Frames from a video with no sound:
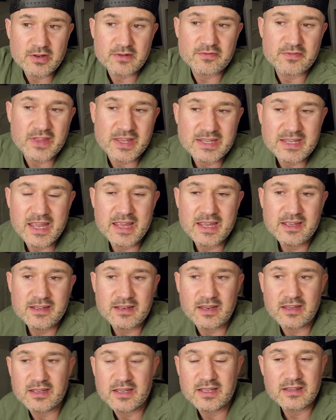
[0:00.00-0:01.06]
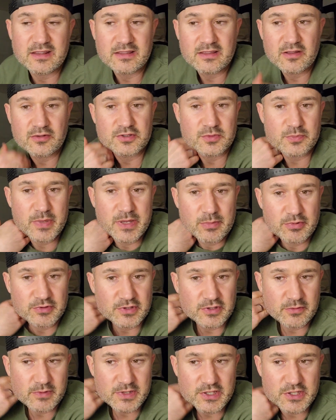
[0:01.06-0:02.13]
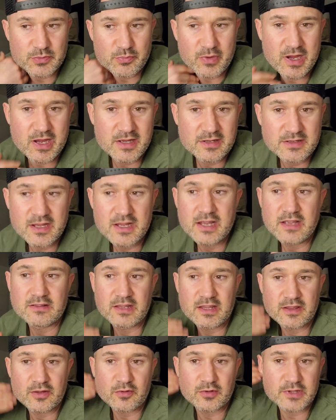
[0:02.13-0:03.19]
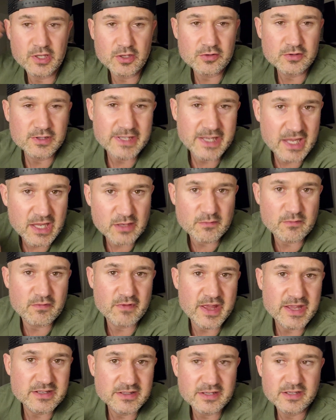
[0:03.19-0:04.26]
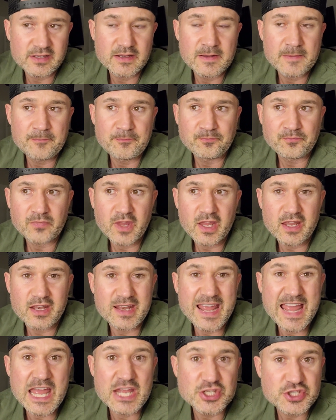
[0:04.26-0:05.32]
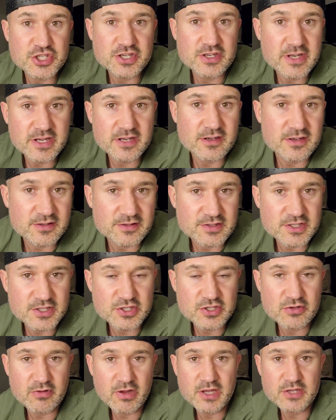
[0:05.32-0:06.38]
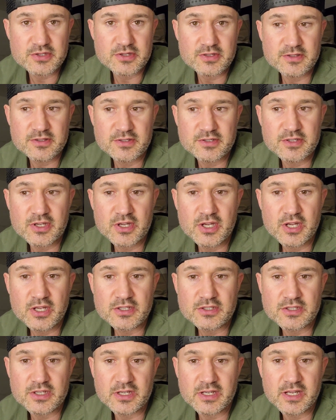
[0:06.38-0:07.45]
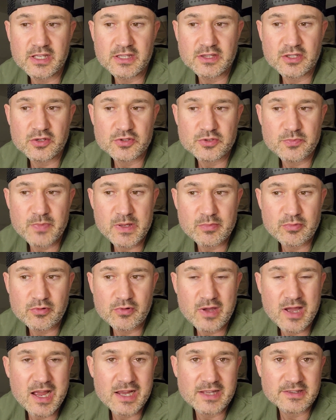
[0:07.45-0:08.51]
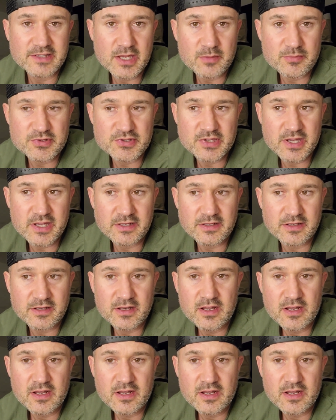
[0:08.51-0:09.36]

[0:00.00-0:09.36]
If they can't get those people to respond, then they'll literally invent and engineer situations to get those people highly upset.